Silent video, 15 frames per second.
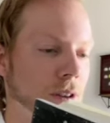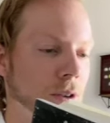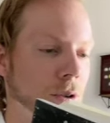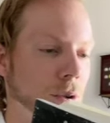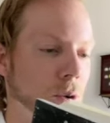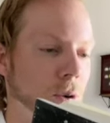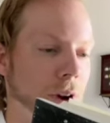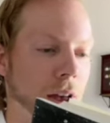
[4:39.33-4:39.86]

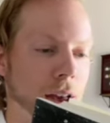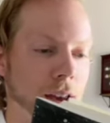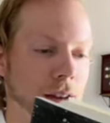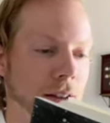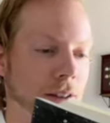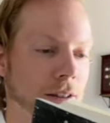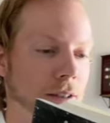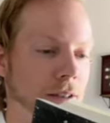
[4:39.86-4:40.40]
or
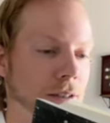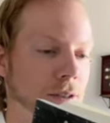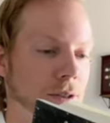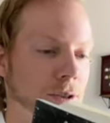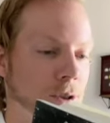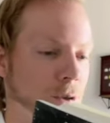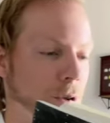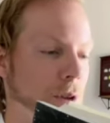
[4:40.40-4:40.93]
80
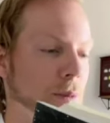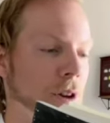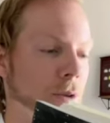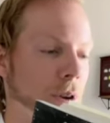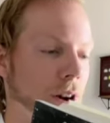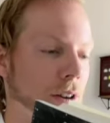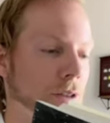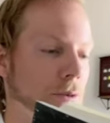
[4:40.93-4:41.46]
screaming
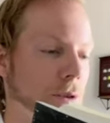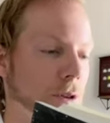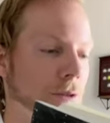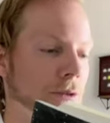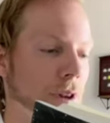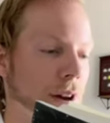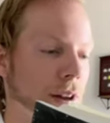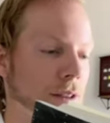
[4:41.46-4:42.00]
rock and roll
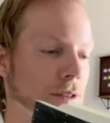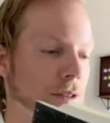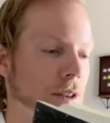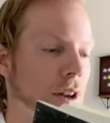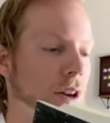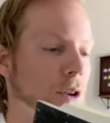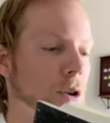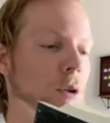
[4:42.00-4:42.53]
fans
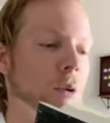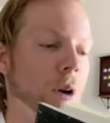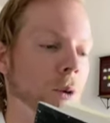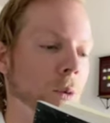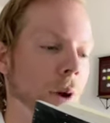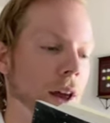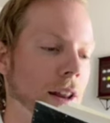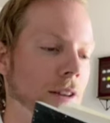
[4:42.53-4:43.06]
who are
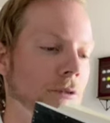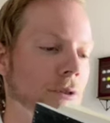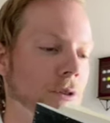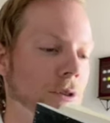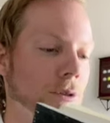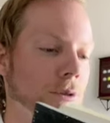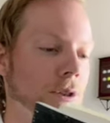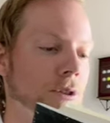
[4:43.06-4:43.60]
waiting for
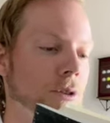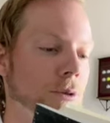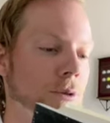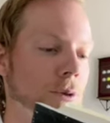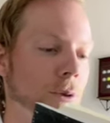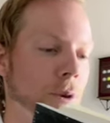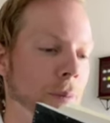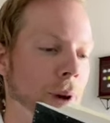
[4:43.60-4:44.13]
you to do
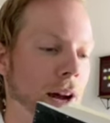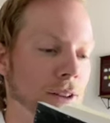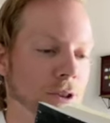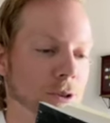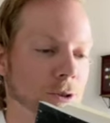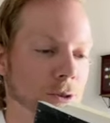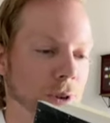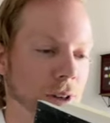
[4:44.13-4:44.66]
your magic
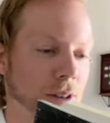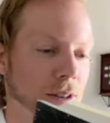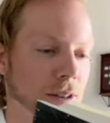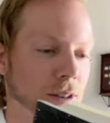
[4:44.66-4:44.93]
trick,